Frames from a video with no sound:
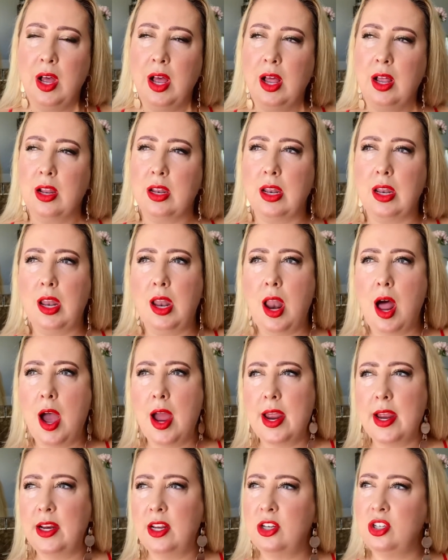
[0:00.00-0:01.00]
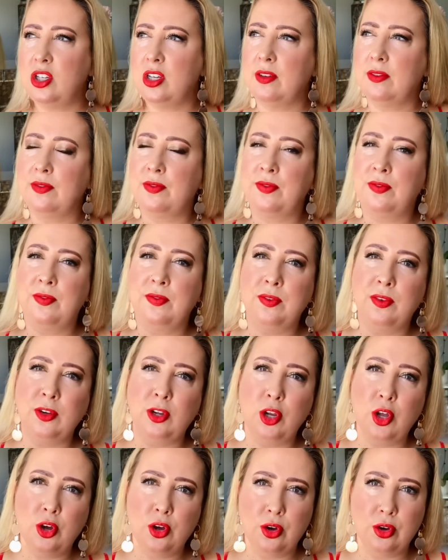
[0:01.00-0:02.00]
light energy of
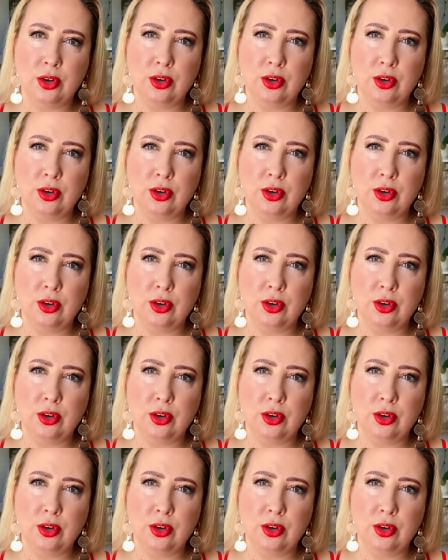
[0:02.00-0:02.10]
flow.